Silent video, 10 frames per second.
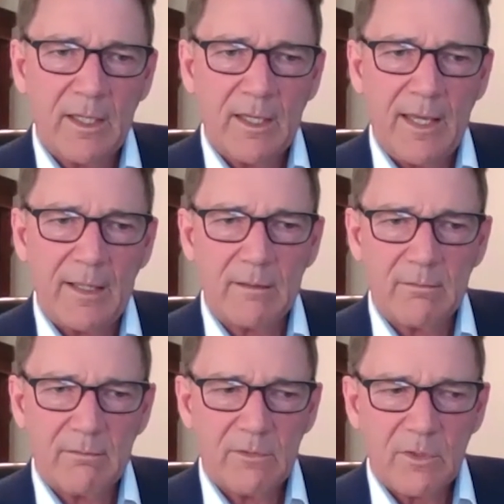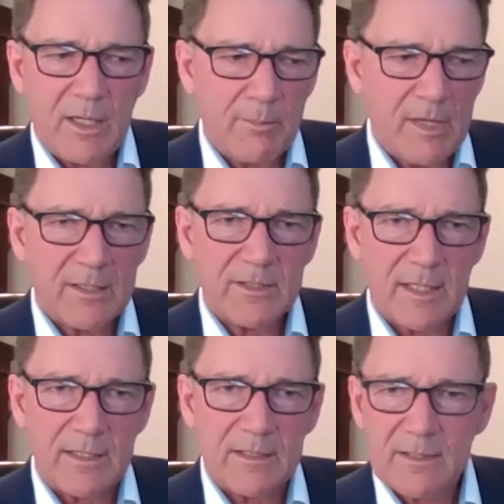And amongst
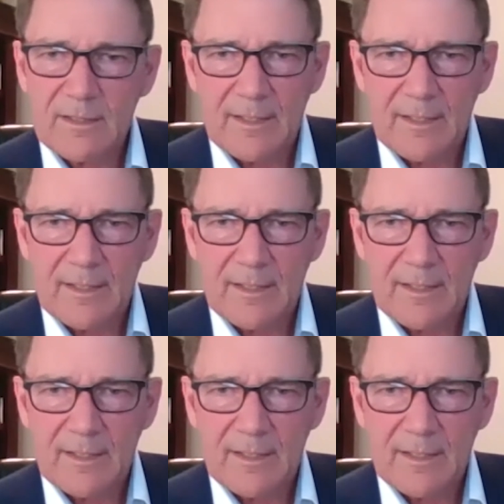us,